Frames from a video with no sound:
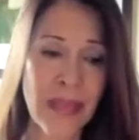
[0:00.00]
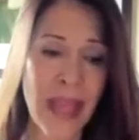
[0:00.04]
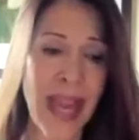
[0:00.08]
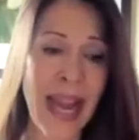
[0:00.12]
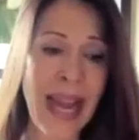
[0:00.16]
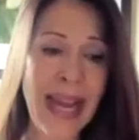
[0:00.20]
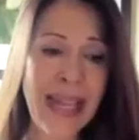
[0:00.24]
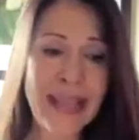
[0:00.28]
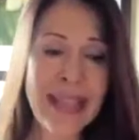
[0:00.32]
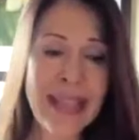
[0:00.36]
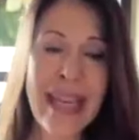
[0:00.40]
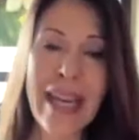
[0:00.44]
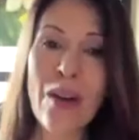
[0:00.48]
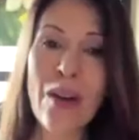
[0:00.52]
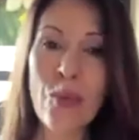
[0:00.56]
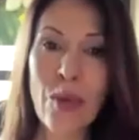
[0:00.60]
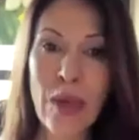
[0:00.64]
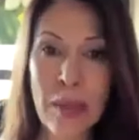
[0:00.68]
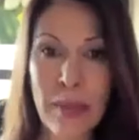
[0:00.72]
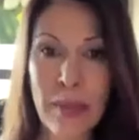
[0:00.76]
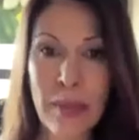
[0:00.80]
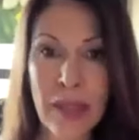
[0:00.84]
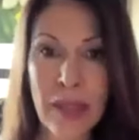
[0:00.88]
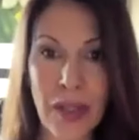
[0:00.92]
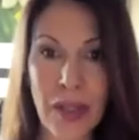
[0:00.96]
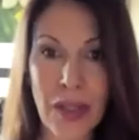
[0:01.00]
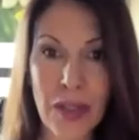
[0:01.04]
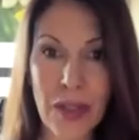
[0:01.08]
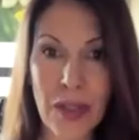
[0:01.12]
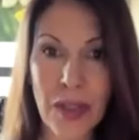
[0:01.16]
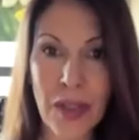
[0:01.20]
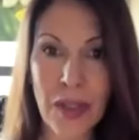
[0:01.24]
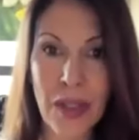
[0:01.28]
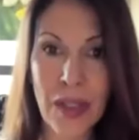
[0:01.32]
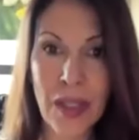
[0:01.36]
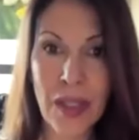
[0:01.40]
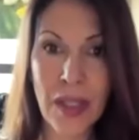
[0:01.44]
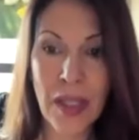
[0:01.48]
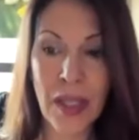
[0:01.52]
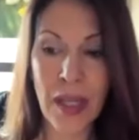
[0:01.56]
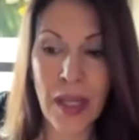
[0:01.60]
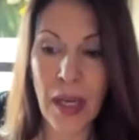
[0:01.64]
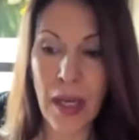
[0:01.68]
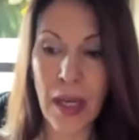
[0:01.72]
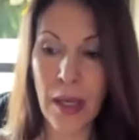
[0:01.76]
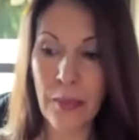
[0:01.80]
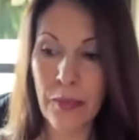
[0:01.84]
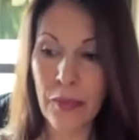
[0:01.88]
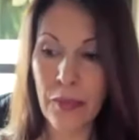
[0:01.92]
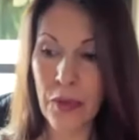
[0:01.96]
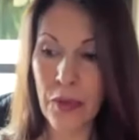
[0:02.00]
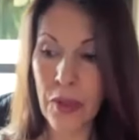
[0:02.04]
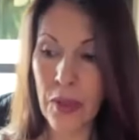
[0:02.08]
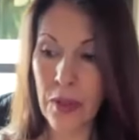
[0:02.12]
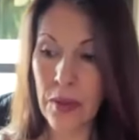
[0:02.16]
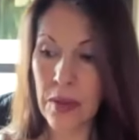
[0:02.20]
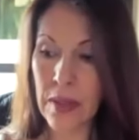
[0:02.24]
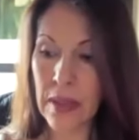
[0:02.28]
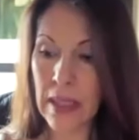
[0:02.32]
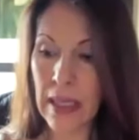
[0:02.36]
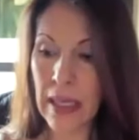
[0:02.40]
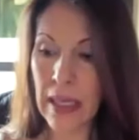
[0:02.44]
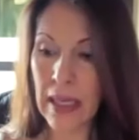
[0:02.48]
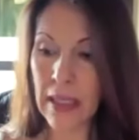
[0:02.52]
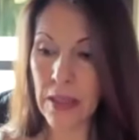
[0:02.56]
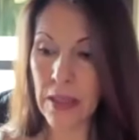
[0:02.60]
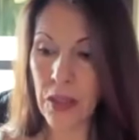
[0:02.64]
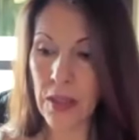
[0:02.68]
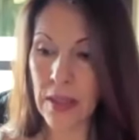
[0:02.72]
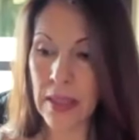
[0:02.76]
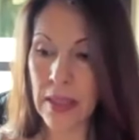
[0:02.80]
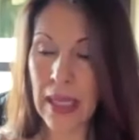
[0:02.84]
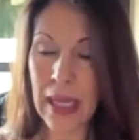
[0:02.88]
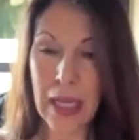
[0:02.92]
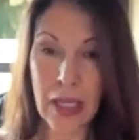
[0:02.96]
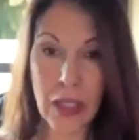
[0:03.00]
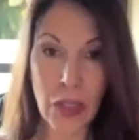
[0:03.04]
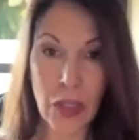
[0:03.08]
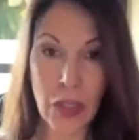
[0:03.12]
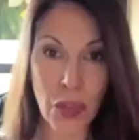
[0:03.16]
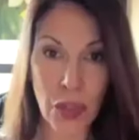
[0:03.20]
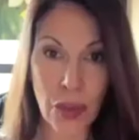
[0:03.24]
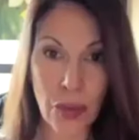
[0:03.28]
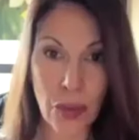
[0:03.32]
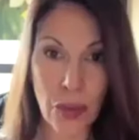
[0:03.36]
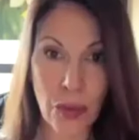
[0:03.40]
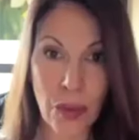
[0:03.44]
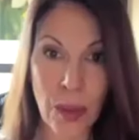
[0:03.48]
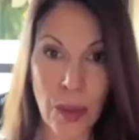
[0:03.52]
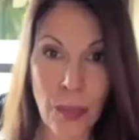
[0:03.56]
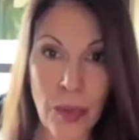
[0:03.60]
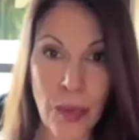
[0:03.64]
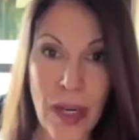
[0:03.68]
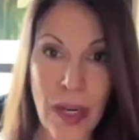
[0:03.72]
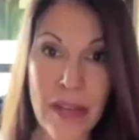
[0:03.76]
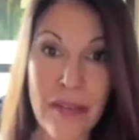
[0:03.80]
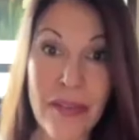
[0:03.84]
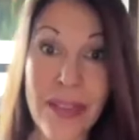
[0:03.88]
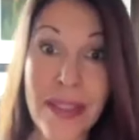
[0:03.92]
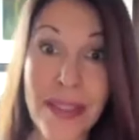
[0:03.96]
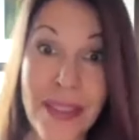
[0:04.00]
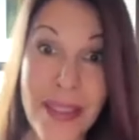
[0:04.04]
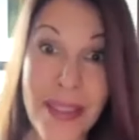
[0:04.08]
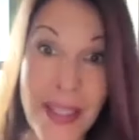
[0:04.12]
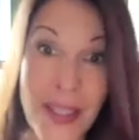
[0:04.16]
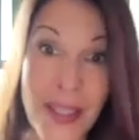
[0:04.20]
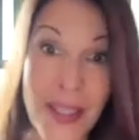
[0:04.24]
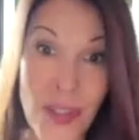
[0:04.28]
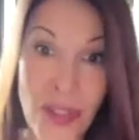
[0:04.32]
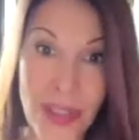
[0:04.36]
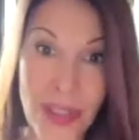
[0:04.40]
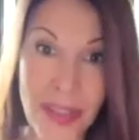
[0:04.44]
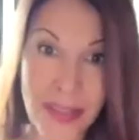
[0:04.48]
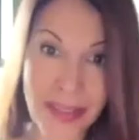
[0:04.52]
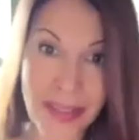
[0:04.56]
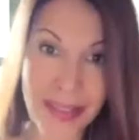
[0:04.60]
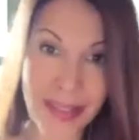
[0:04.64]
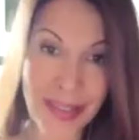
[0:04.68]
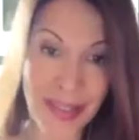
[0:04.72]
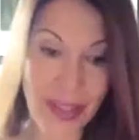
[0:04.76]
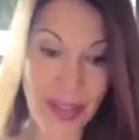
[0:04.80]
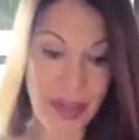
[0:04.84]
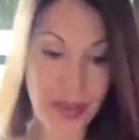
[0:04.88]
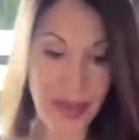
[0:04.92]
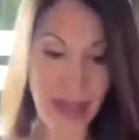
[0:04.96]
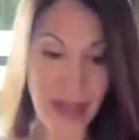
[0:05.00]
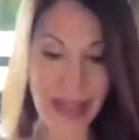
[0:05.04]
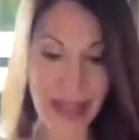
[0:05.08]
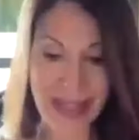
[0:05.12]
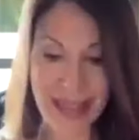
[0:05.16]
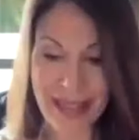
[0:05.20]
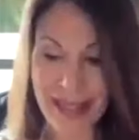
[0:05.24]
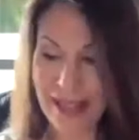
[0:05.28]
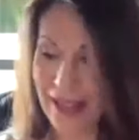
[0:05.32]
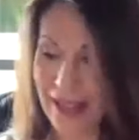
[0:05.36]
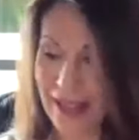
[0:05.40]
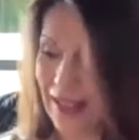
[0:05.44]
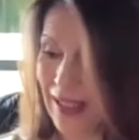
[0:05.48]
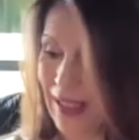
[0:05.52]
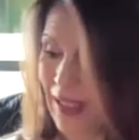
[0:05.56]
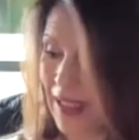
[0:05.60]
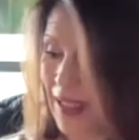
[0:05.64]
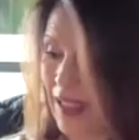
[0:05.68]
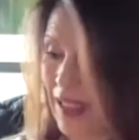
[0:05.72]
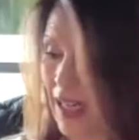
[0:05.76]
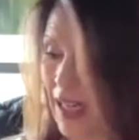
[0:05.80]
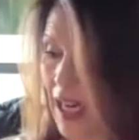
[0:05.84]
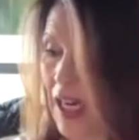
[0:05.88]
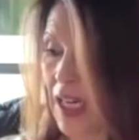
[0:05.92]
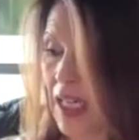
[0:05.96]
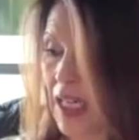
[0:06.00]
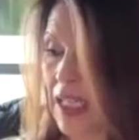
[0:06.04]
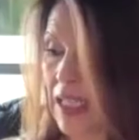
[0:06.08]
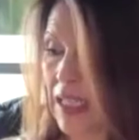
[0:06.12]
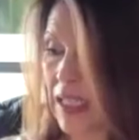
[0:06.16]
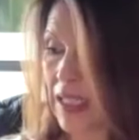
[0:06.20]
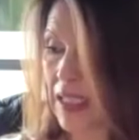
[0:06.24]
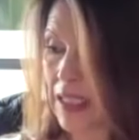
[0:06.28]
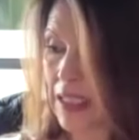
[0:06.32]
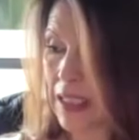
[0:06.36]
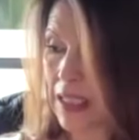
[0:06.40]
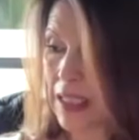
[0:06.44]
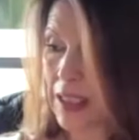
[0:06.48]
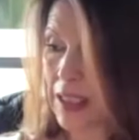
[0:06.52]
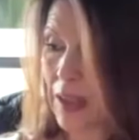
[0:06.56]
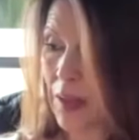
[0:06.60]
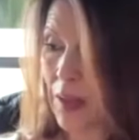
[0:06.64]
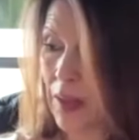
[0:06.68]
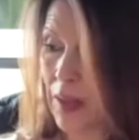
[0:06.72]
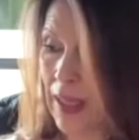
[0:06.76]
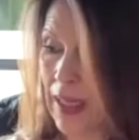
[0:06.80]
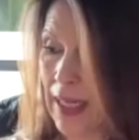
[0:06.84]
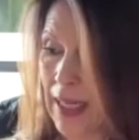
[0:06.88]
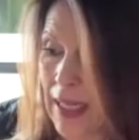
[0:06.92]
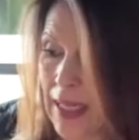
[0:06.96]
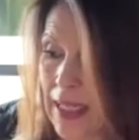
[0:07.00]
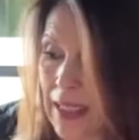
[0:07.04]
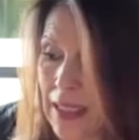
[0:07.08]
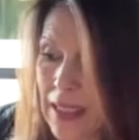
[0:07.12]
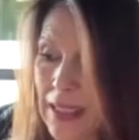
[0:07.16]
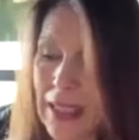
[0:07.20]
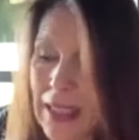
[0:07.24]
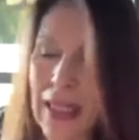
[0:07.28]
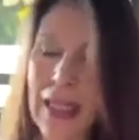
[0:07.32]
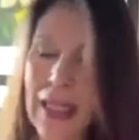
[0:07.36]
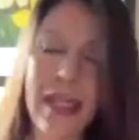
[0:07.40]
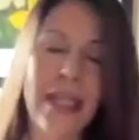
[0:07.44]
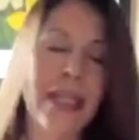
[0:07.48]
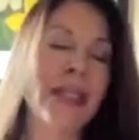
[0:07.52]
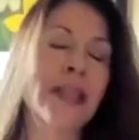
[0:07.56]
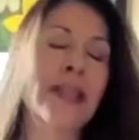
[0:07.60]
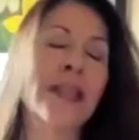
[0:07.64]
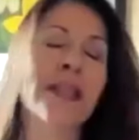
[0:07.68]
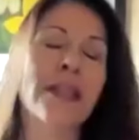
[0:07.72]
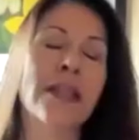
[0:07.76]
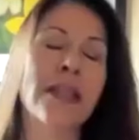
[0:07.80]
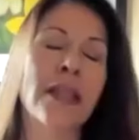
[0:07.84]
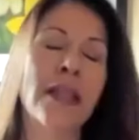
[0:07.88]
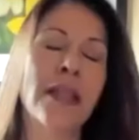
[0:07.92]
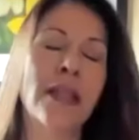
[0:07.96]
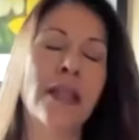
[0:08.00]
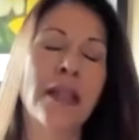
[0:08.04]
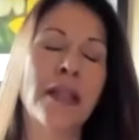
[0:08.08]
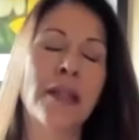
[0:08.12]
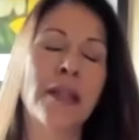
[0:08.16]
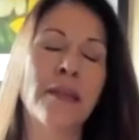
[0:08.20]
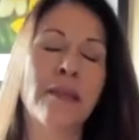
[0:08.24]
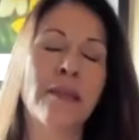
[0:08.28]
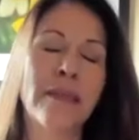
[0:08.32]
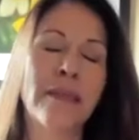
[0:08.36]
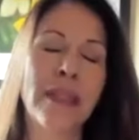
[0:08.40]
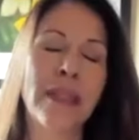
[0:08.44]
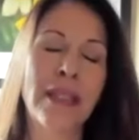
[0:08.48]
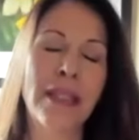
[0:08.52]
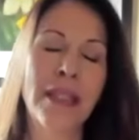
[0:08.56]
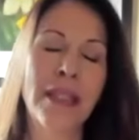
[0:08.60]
on that webinar um, for those that just can't do a private session. All right. All right, let's go ahead and um,